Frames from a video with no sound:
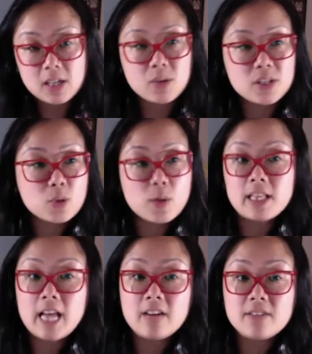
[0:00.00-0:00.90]
do this
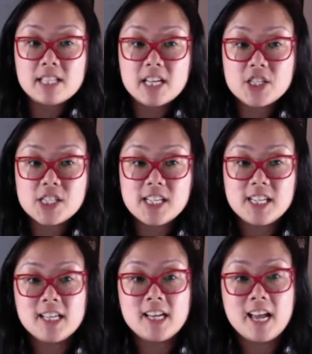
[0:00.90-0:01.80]
quick live
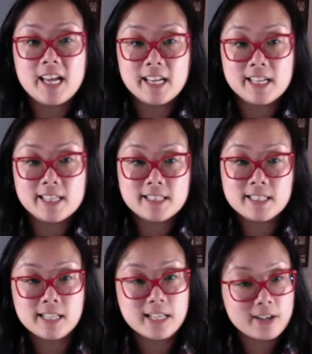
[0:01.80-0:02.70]
discussion and
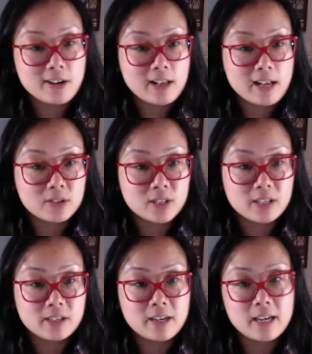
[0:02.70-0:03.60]
get it all out there.